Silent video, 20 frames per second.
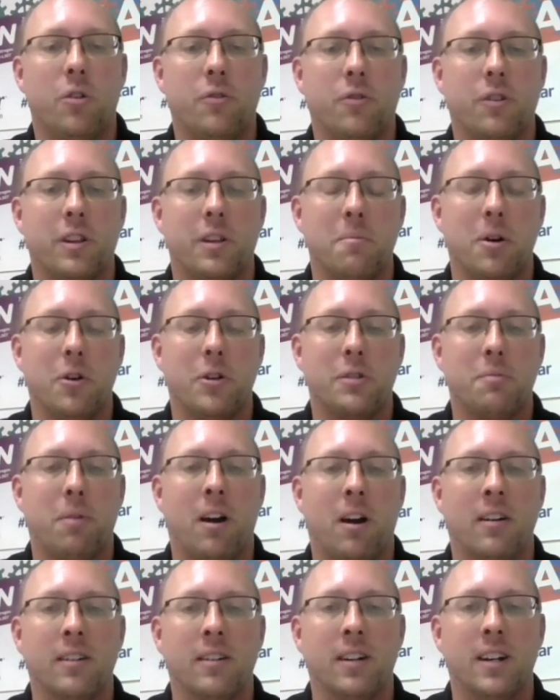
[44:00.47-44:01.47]
for the most
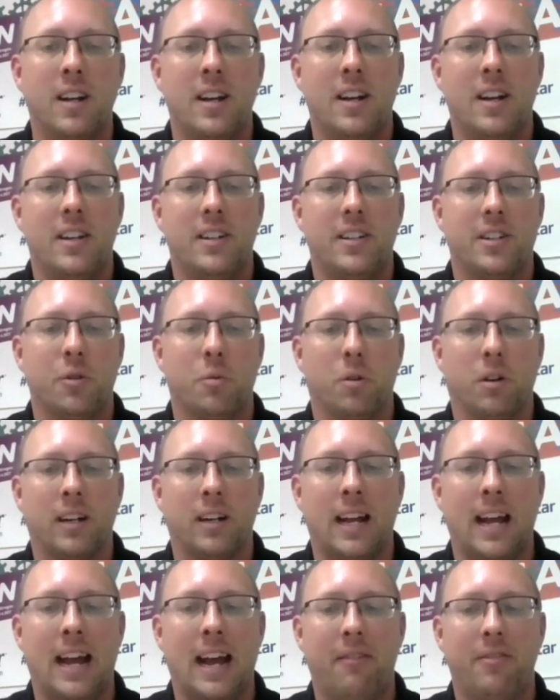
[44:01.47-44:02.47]
part. So we're
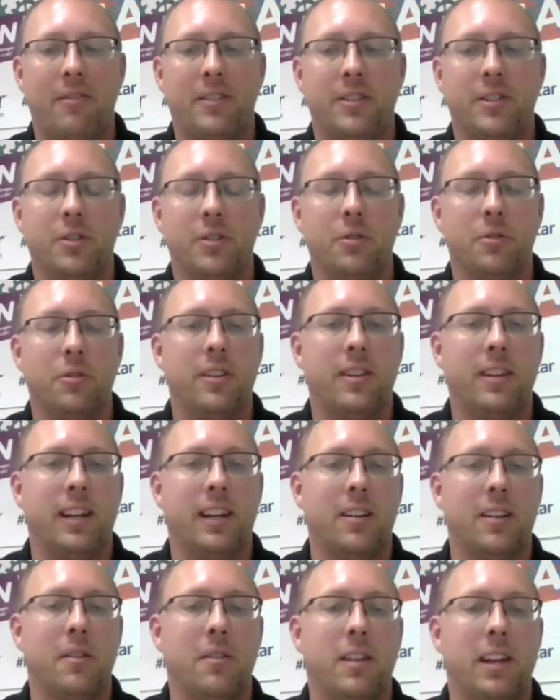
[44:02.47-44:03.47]
going to have to
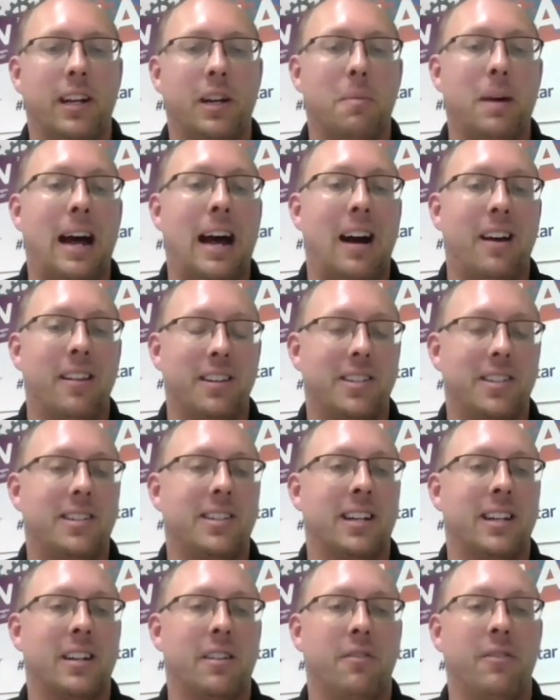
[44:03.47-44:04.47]
think about how this is
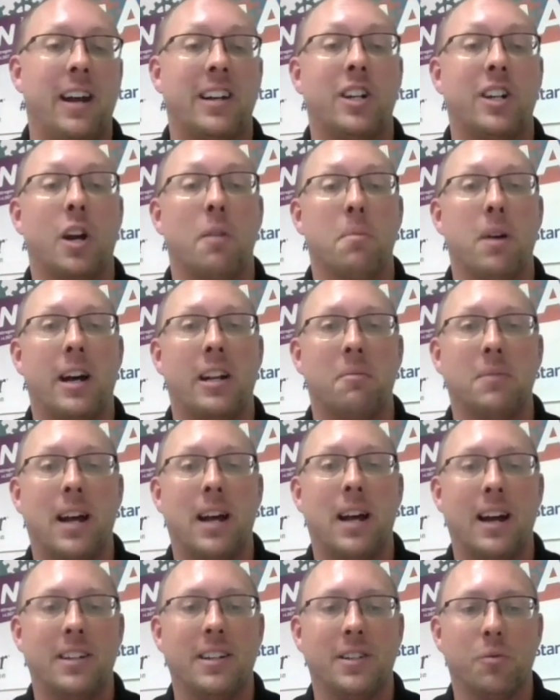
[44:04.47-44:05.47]
going to affect our bottom
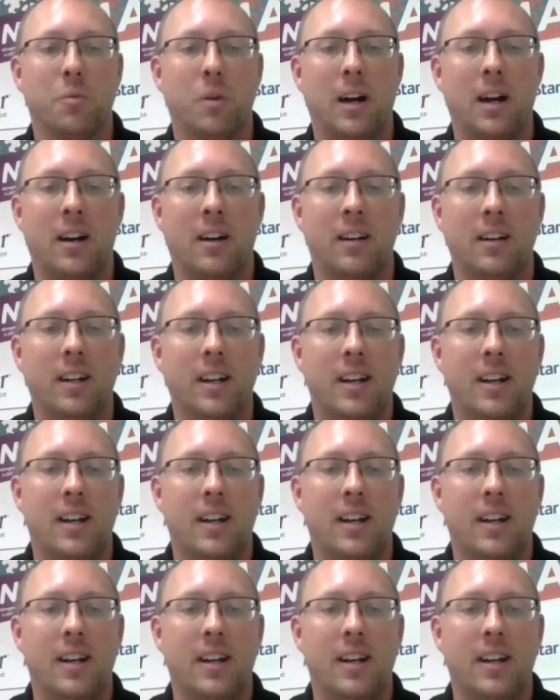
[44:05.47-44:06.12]
line as well.